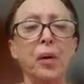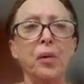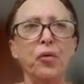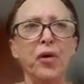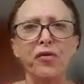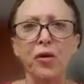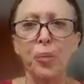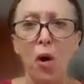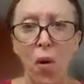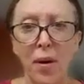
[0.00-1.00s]
river
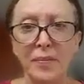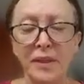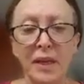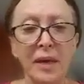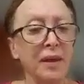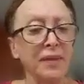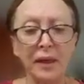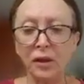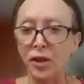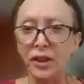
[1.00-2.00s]
poems
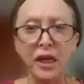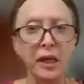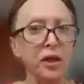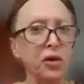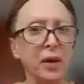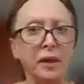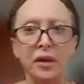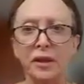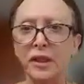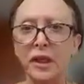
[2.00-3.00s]
that continue and
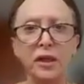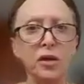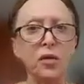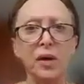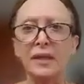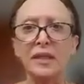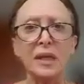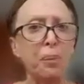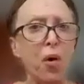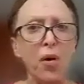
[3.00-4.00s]
continue. It's a
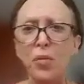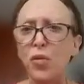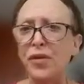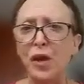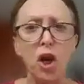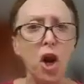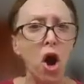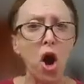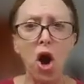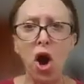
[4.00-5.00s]
poem with a
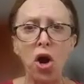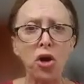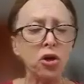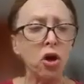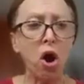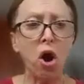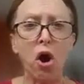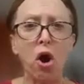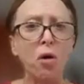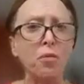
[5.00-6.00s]
long,
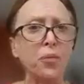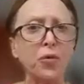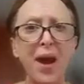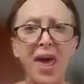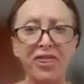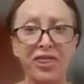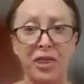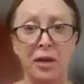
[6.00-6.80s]
long breath